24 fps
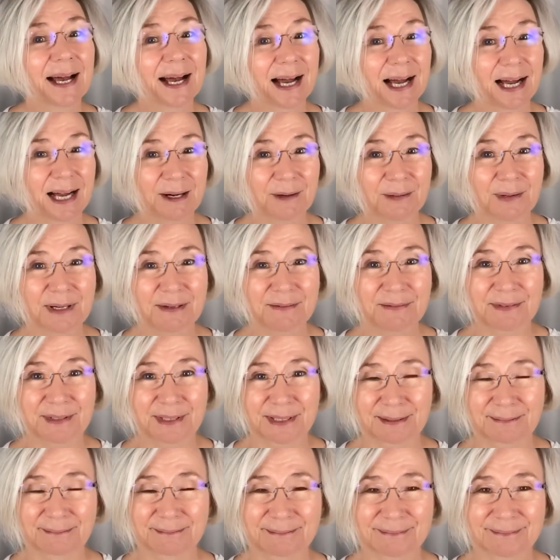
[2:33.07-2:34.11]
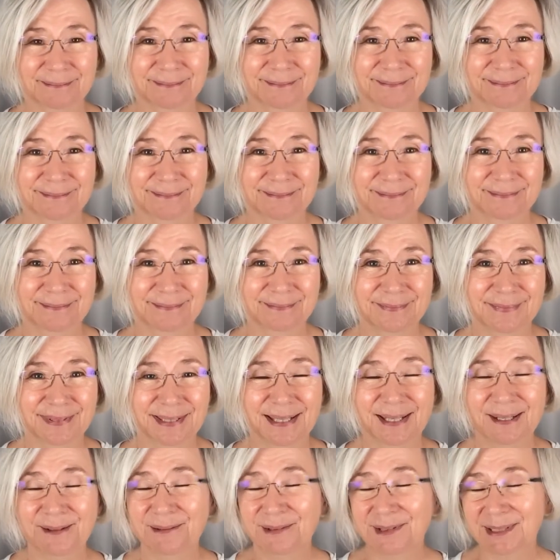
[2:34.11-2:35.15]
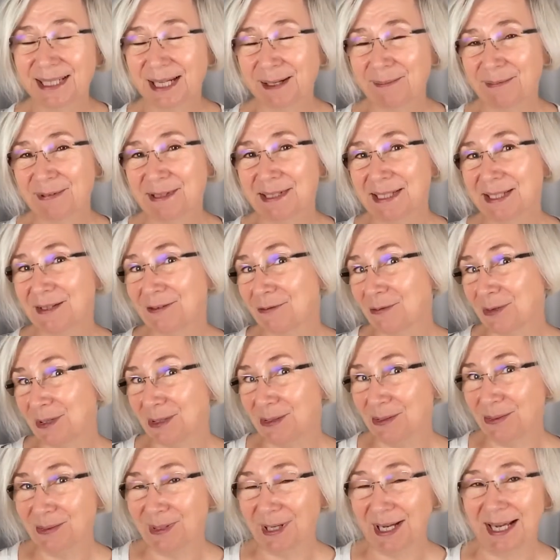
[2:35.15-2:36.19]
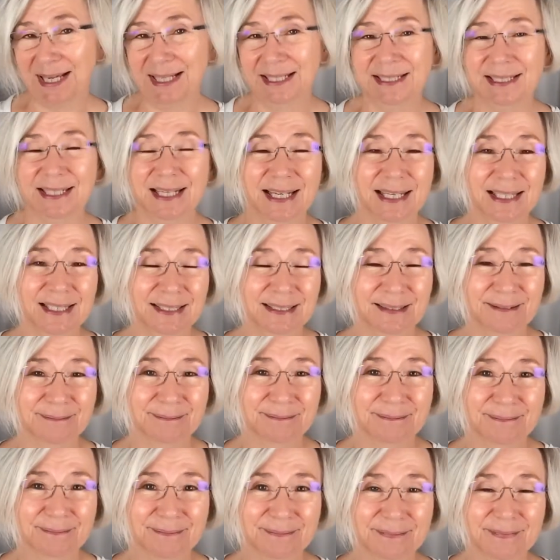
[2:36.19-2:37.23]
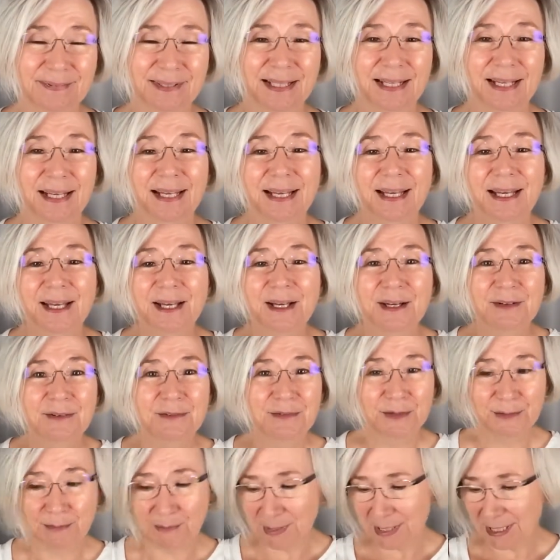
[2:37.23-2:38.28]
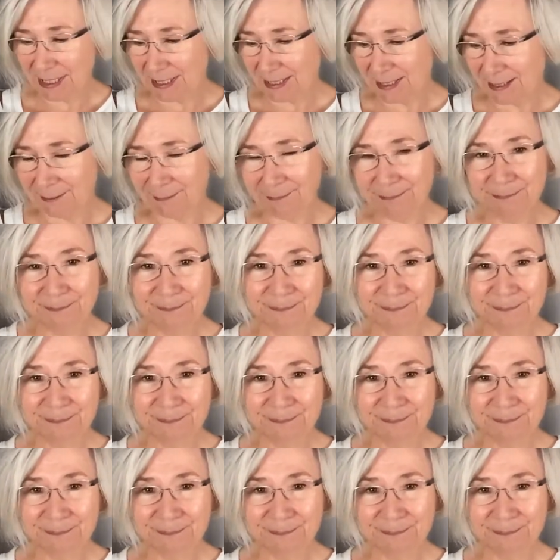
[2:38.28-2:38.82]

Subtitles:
However, what happens if we do add color? For me,